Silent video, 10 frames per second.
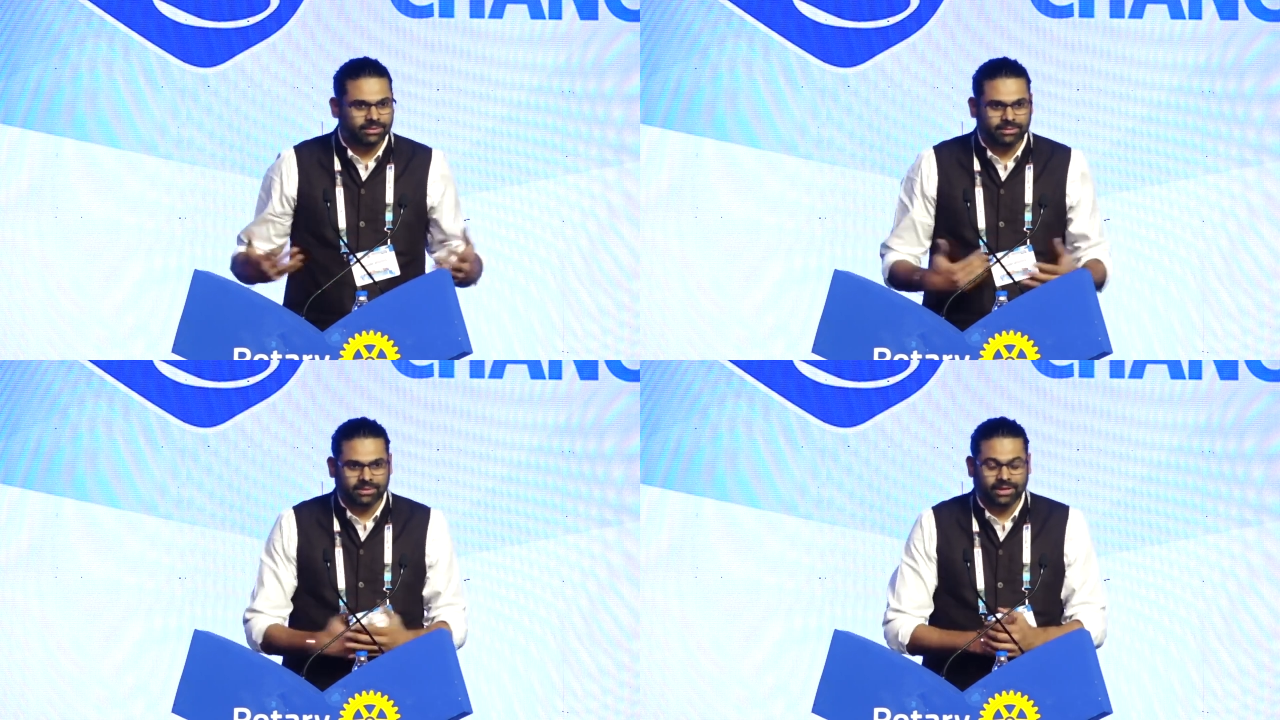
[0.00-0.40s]

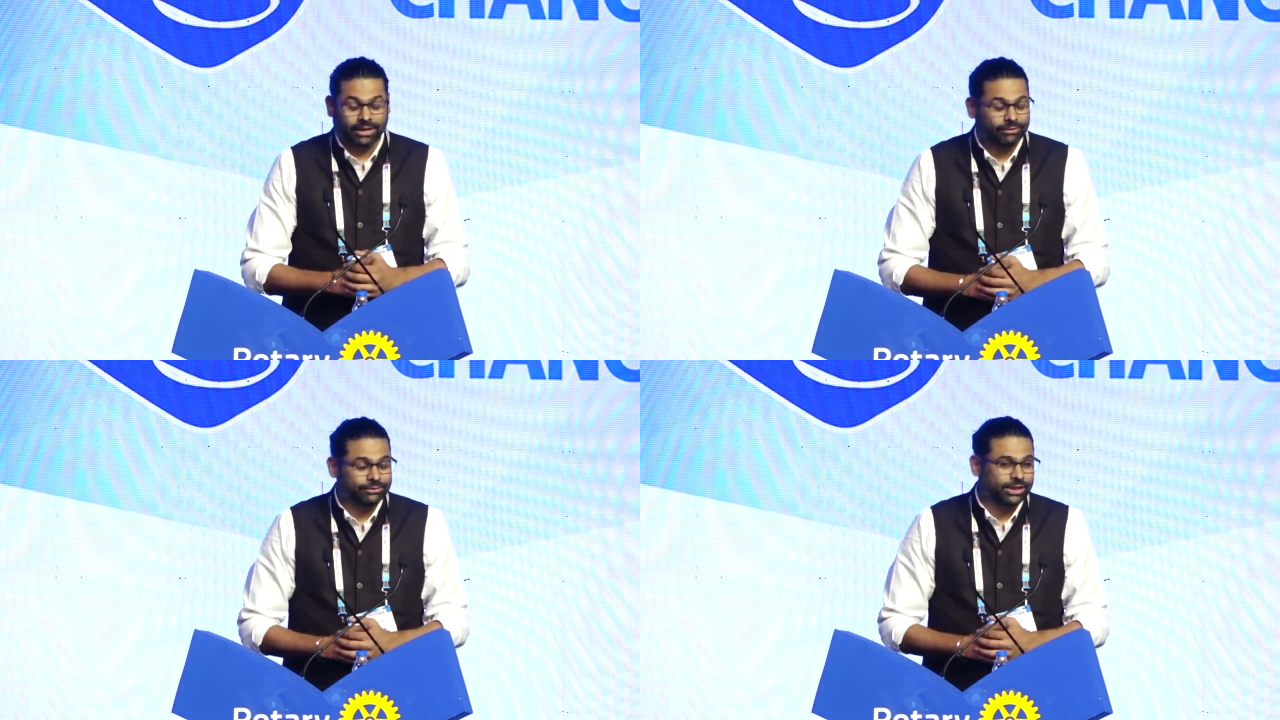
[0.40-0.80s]

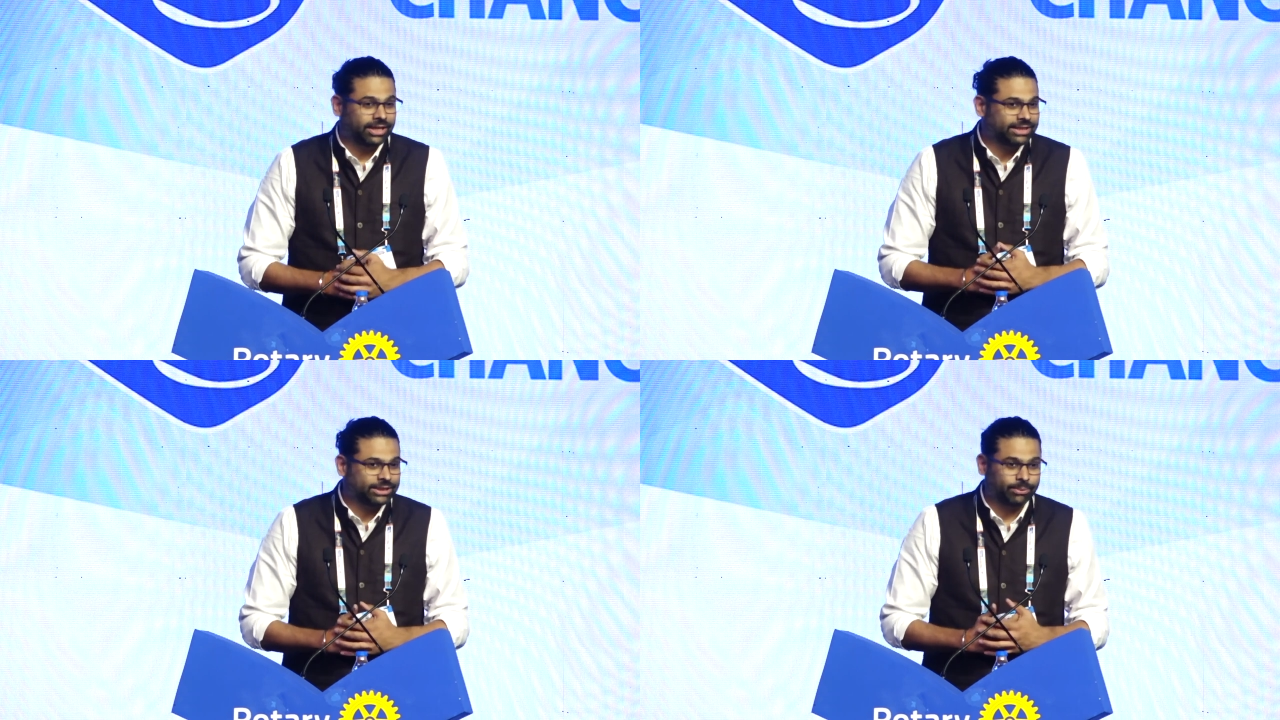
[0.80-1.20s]
kind of
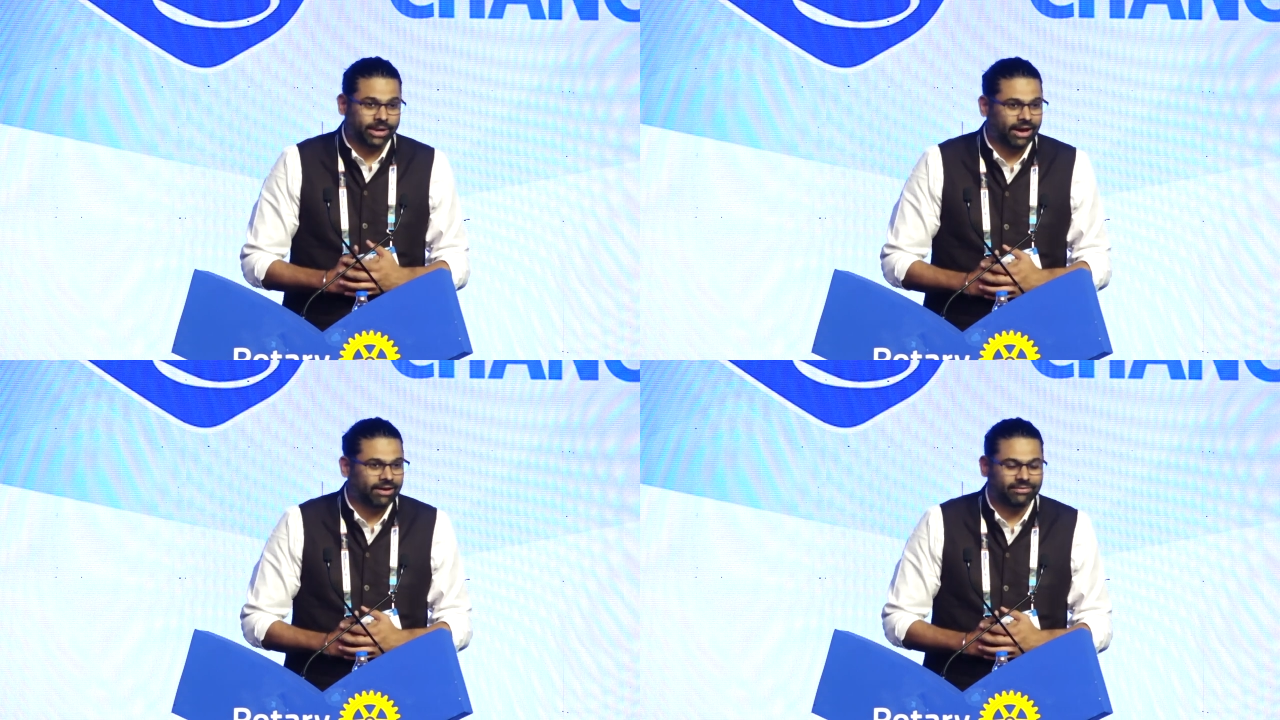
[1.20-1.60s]
giants we
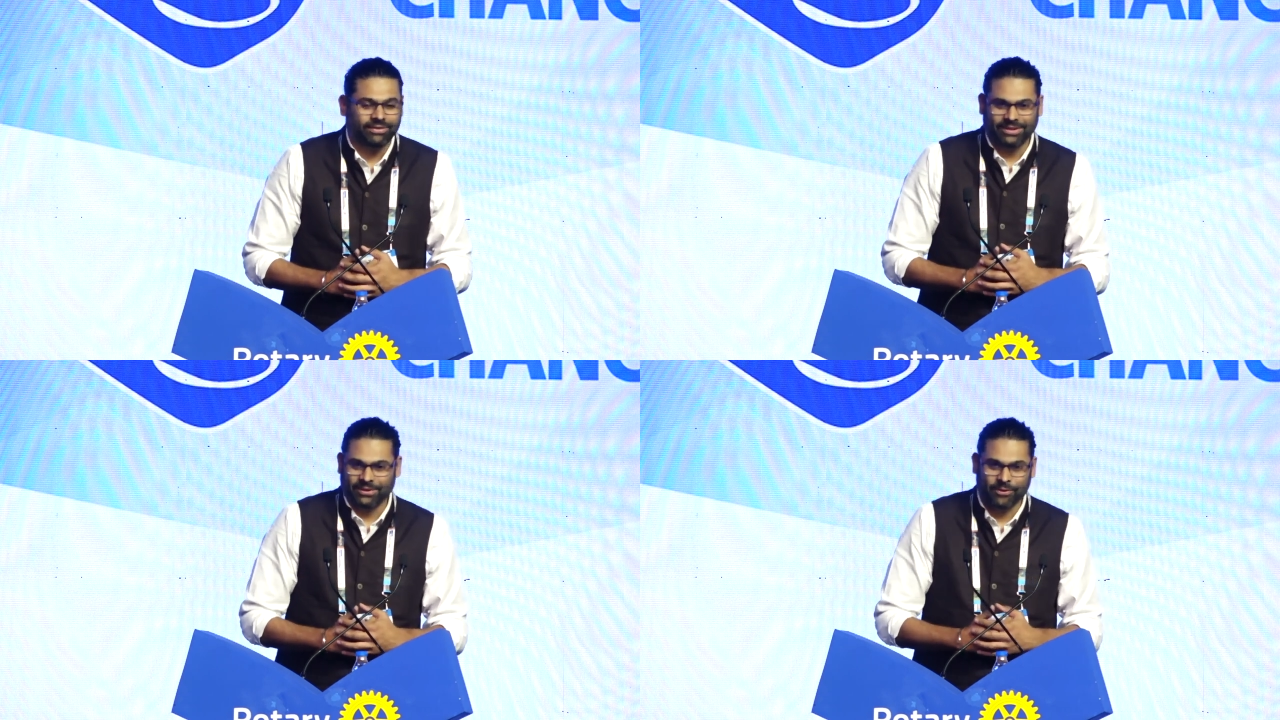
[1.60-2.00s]
have
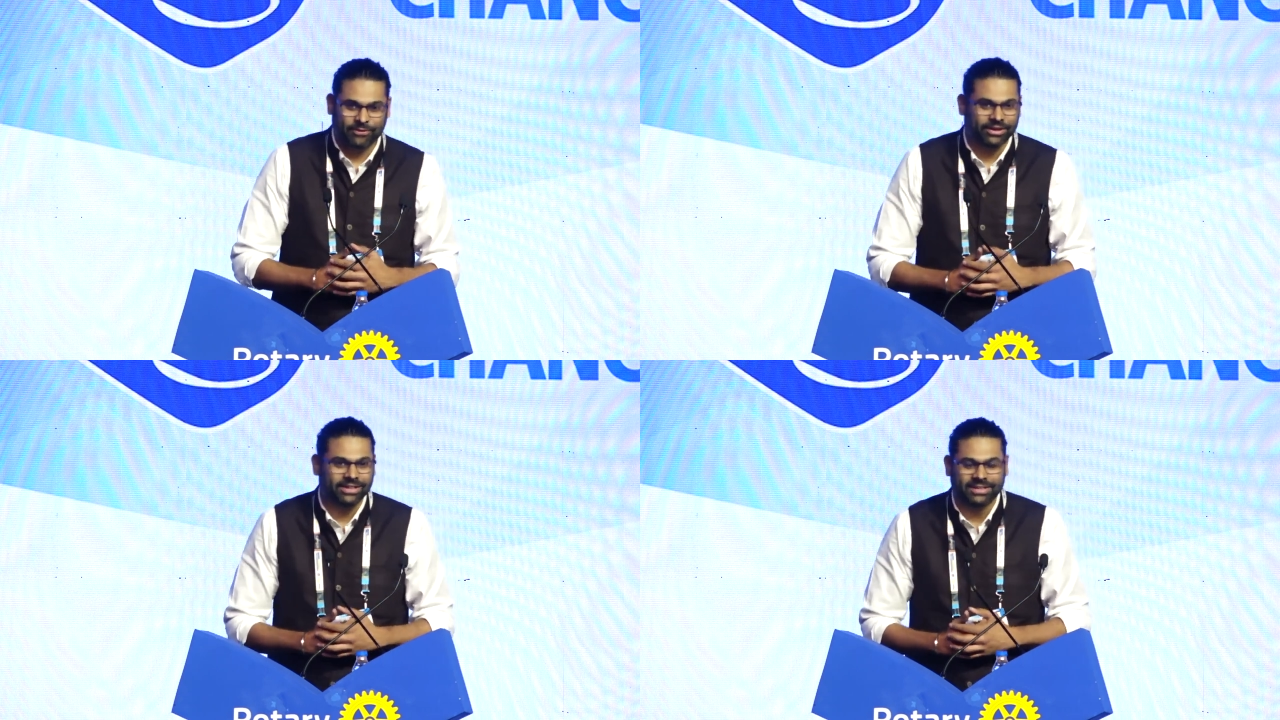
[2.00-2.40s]
over
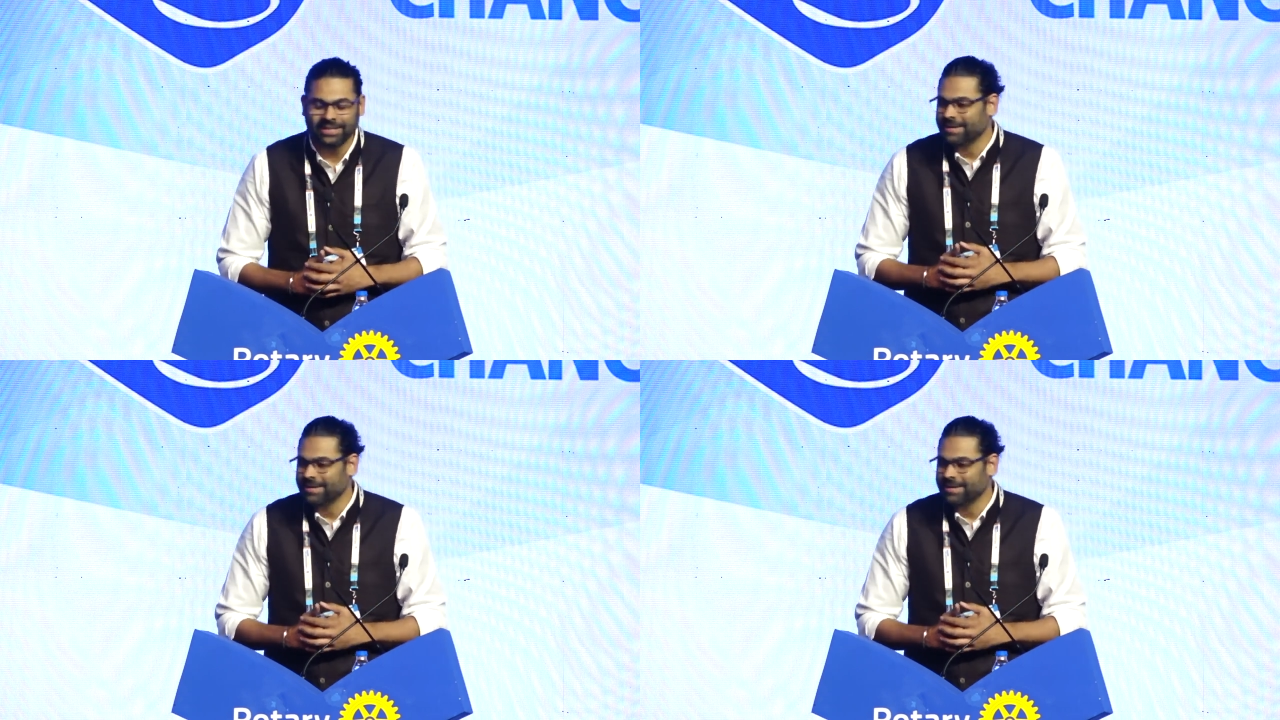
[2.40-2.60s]
here.